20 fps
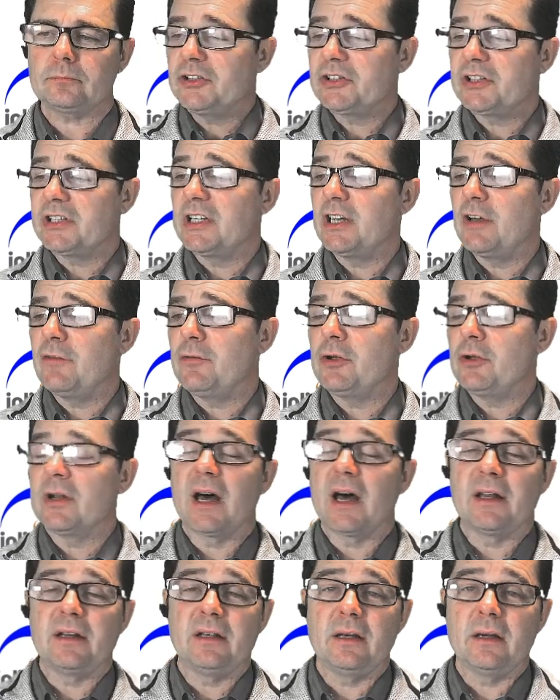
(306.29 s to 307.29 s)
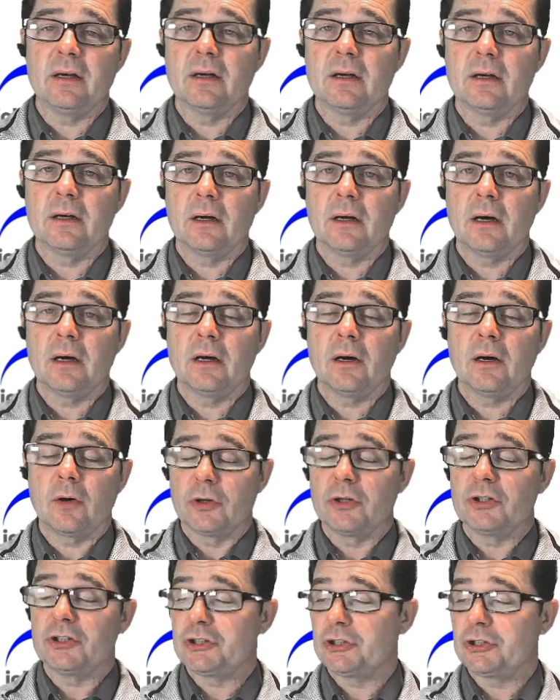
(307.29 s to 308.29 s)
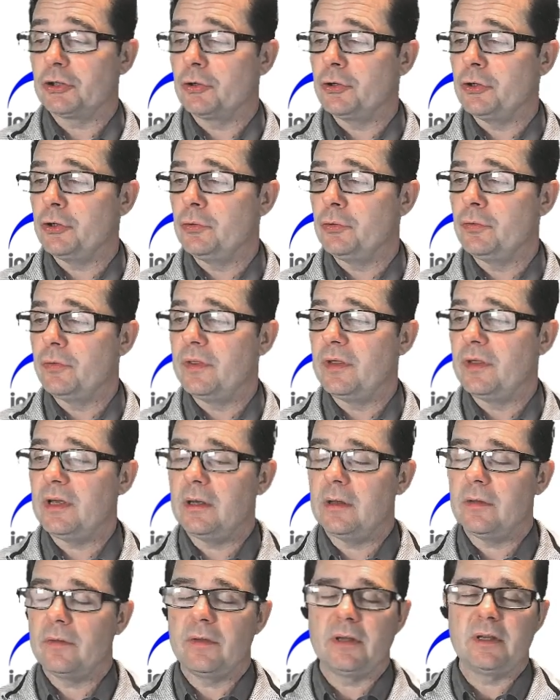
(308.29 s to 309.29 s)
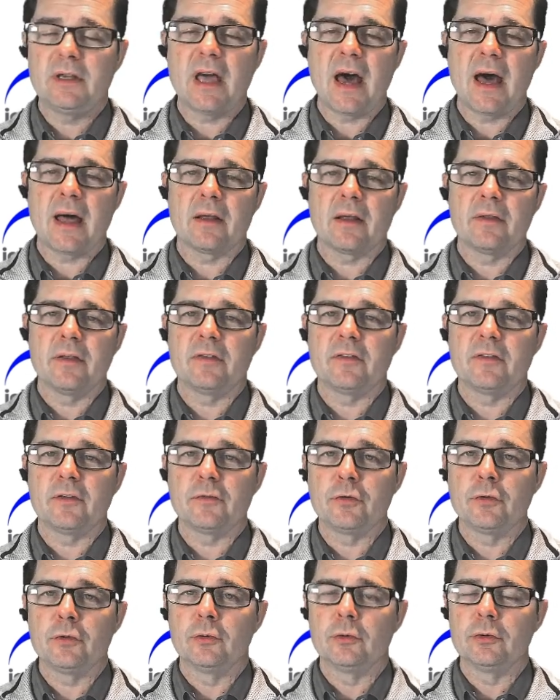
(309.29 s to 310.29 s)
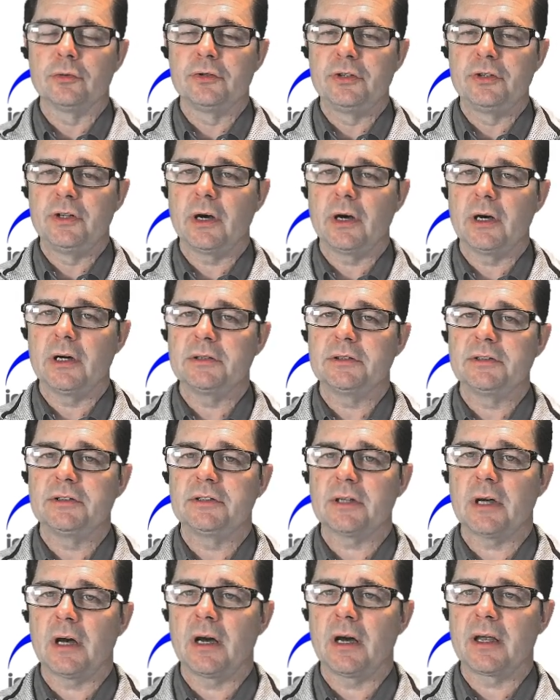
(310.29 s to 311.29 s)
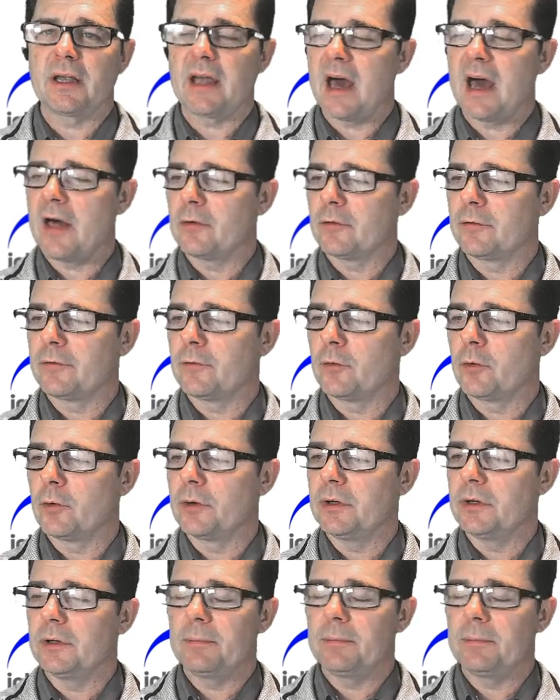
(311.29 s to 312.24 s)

To give you an idea or to show you the data that the tool does gather for you,